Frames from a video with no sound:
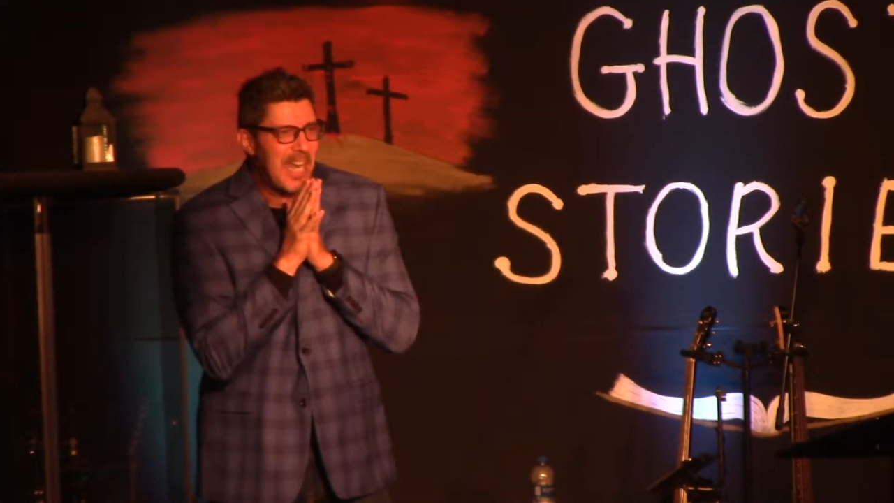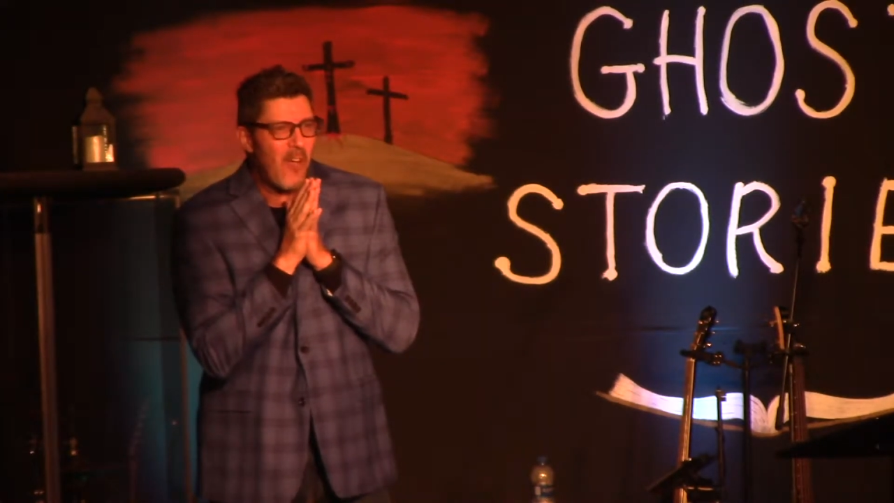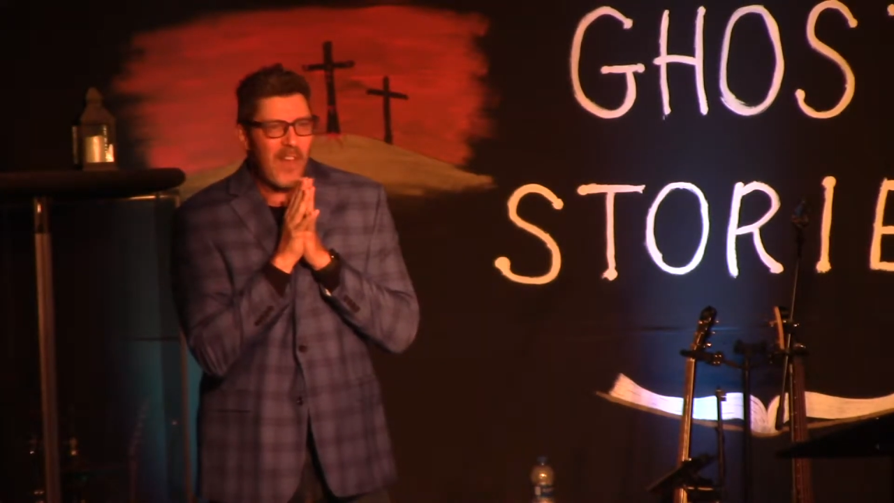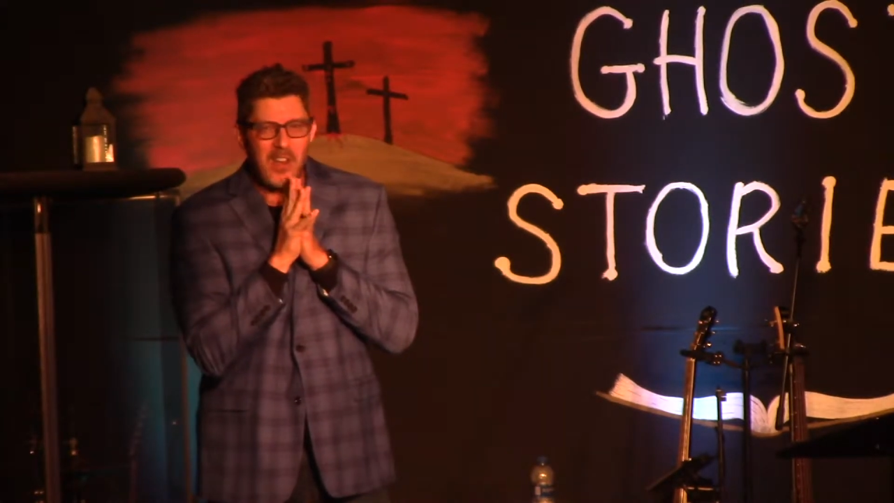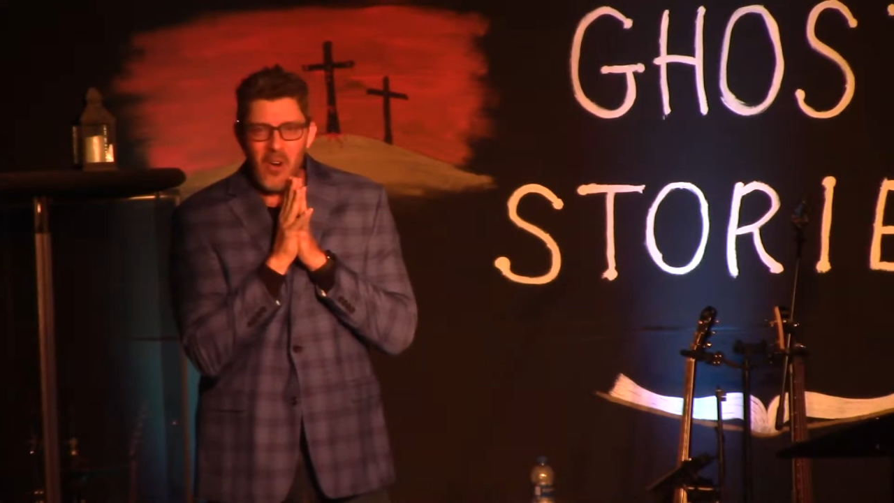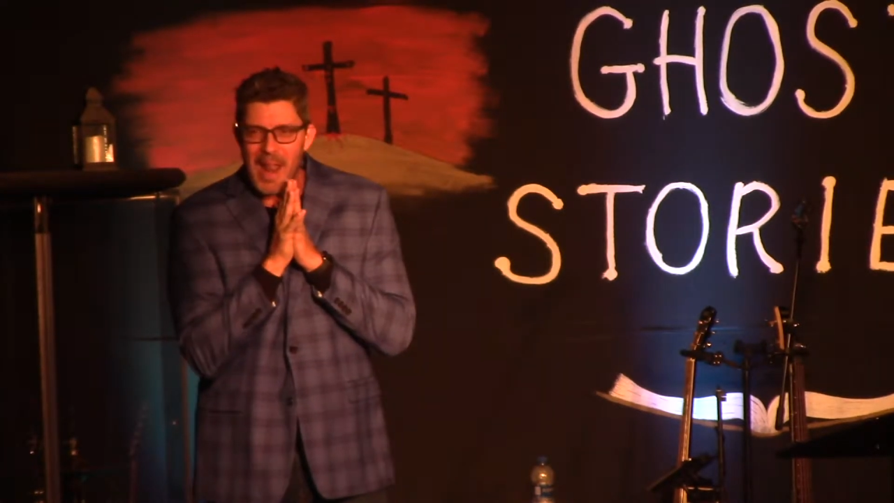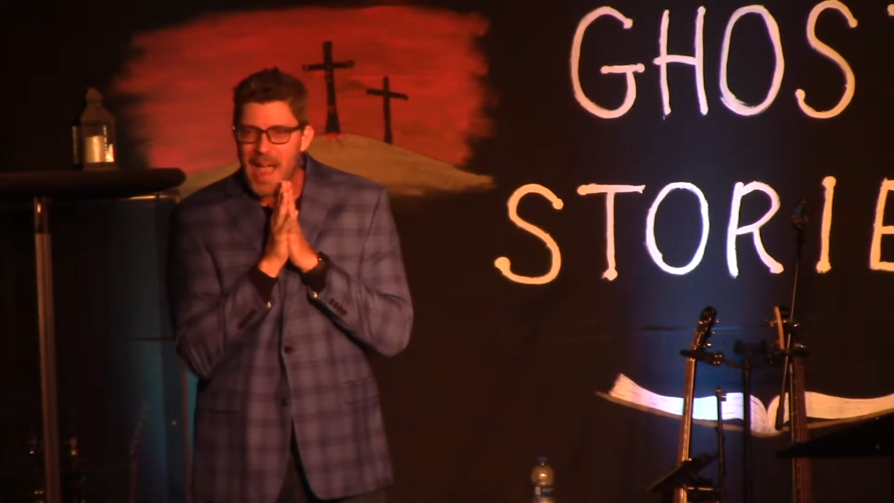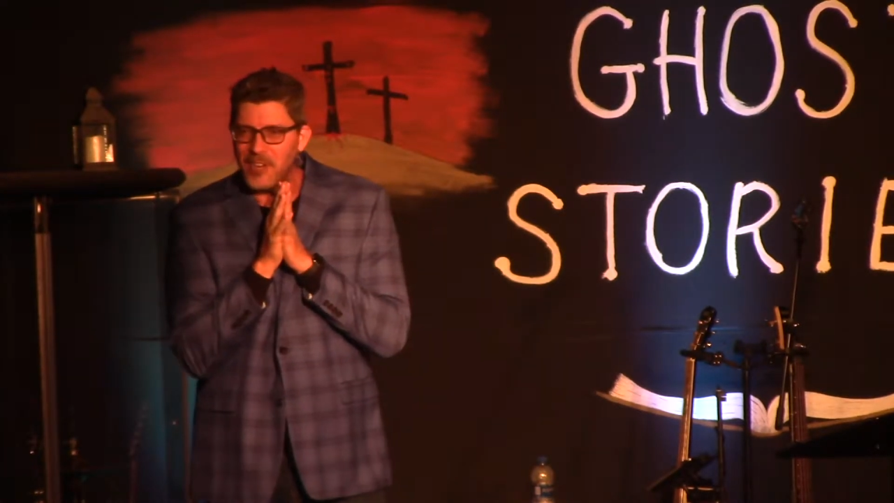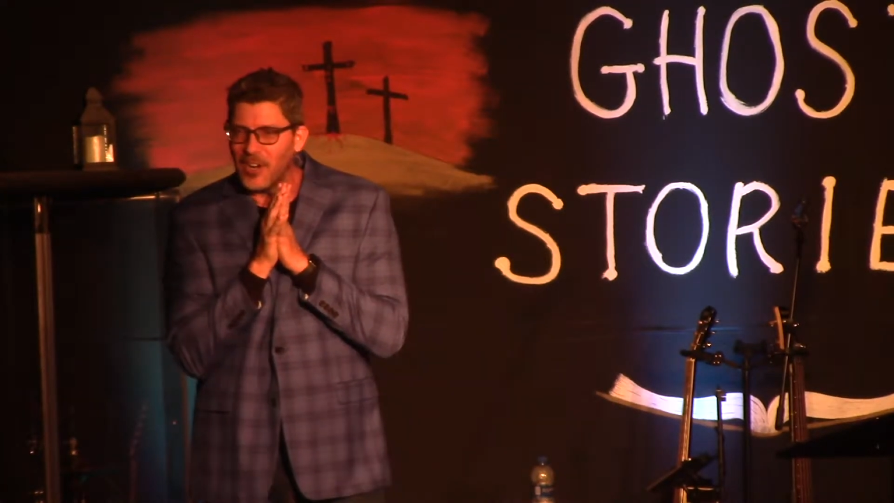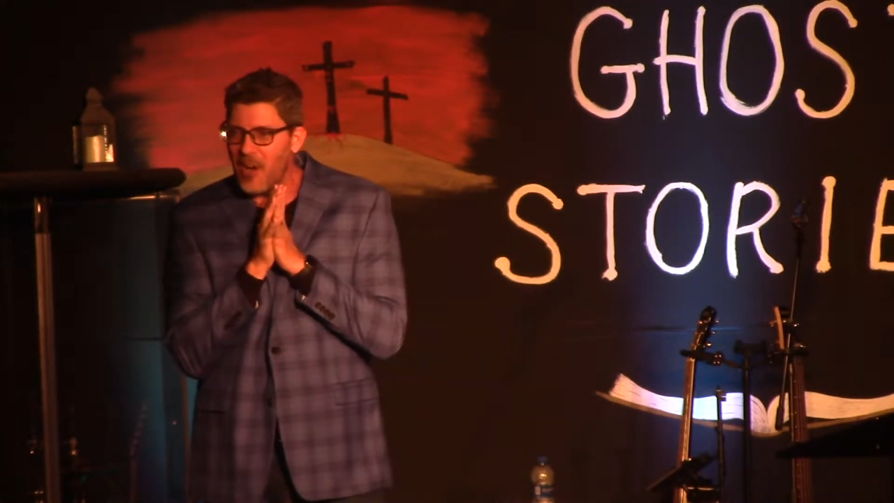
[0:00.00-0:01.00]
stuff in your
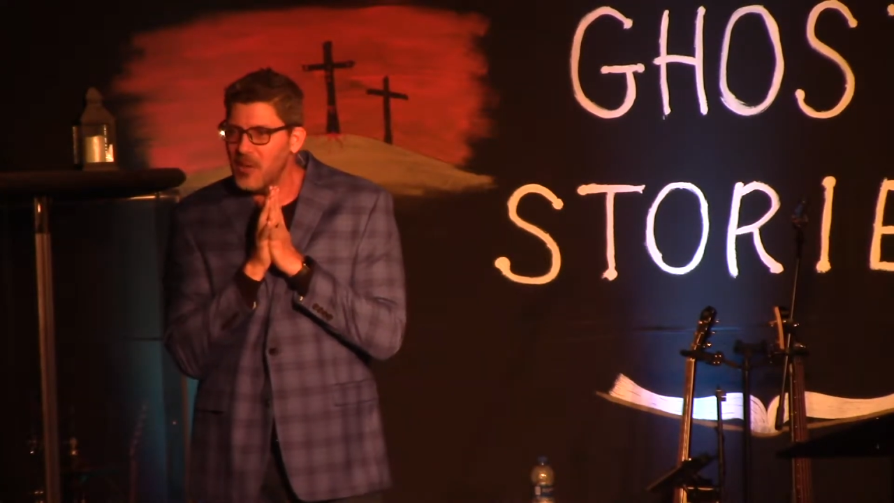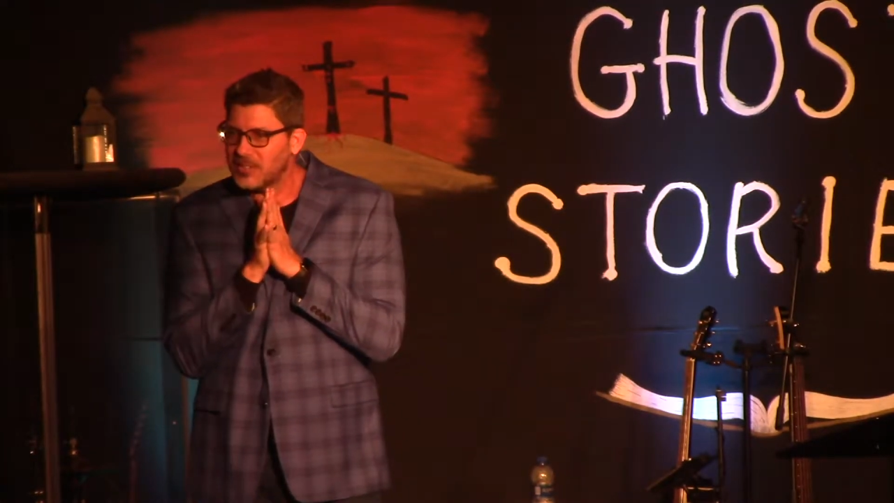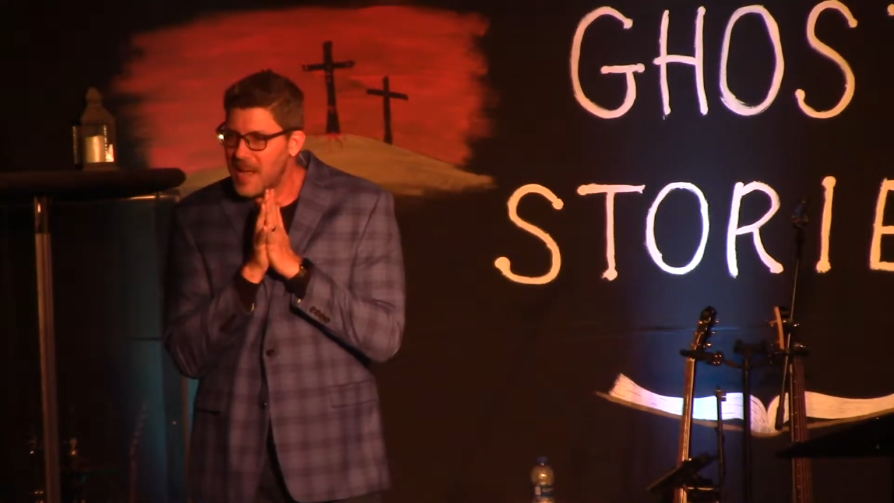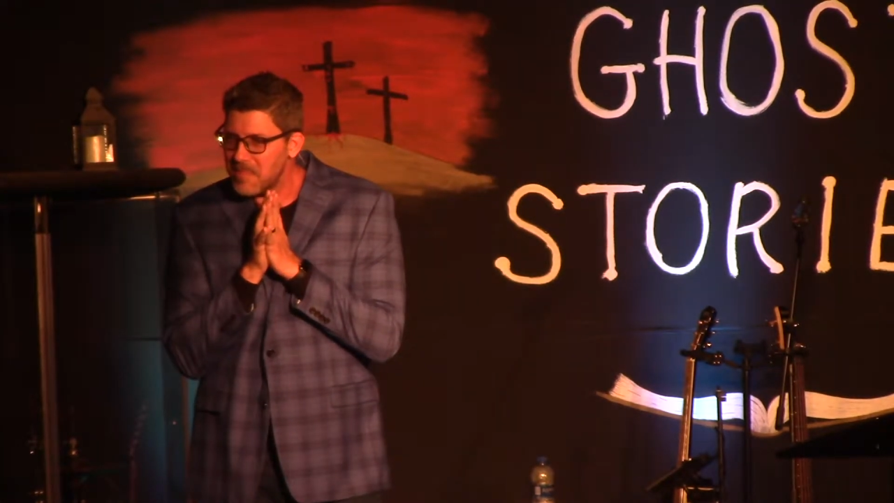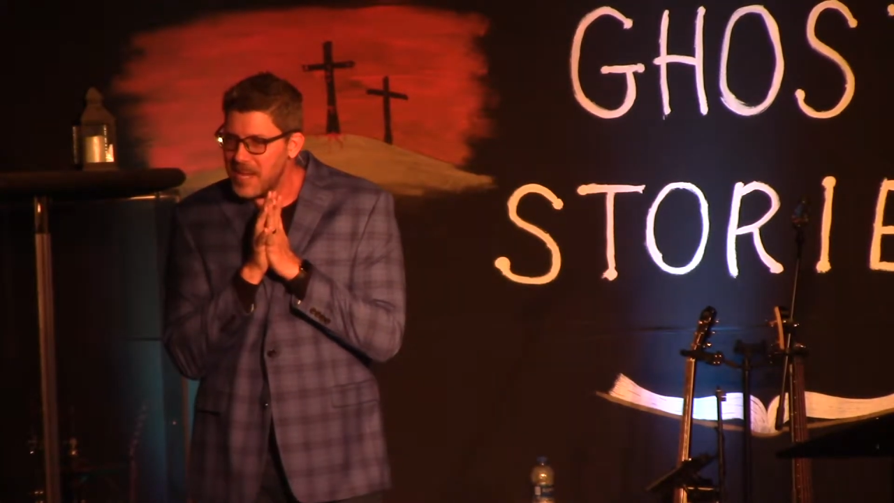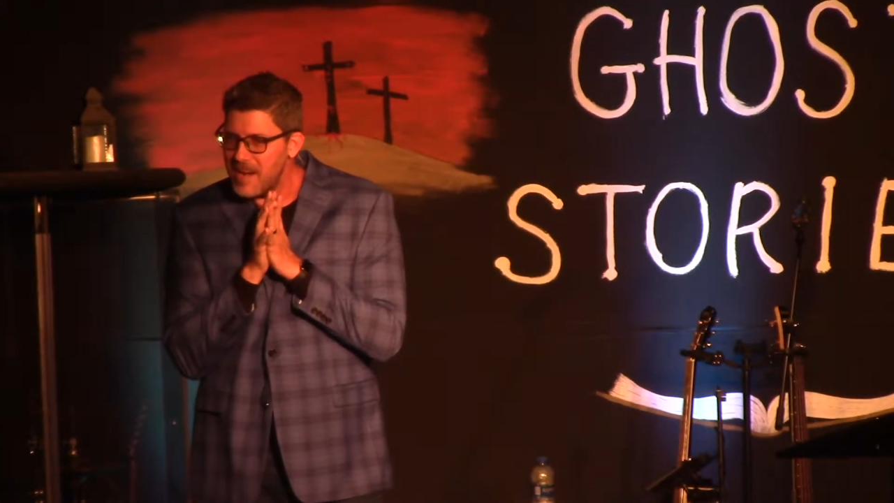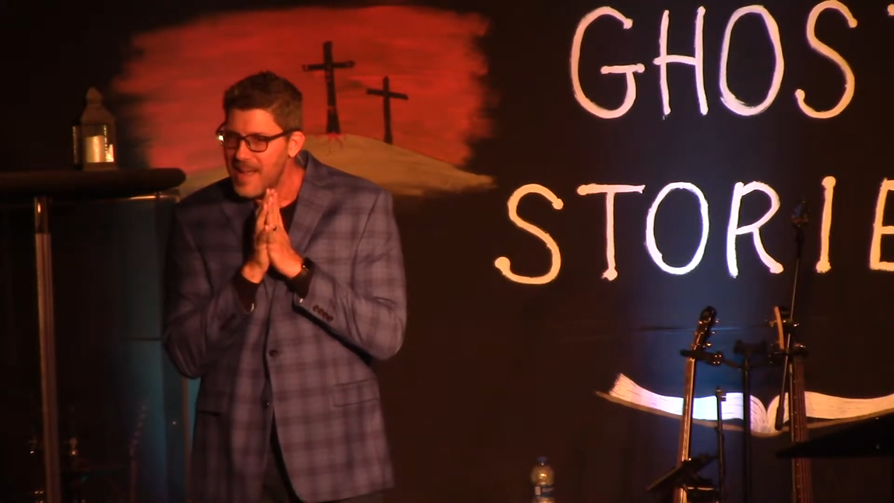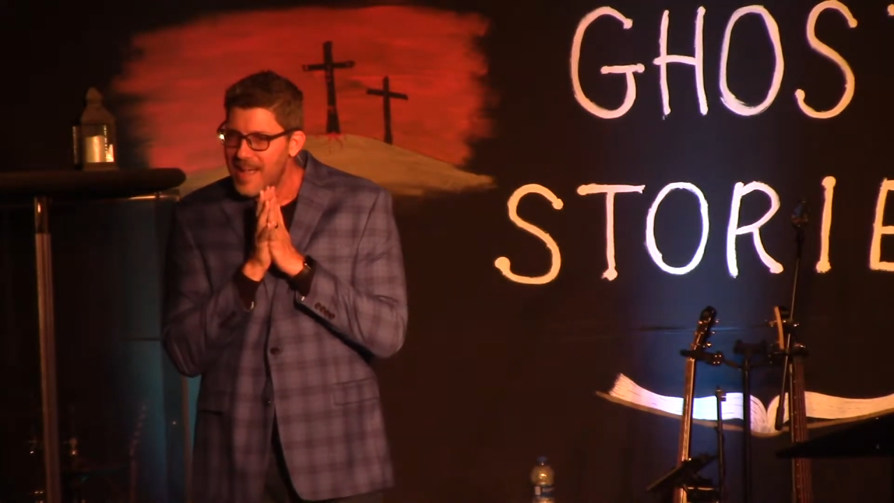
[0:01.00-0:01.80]
life to grow something?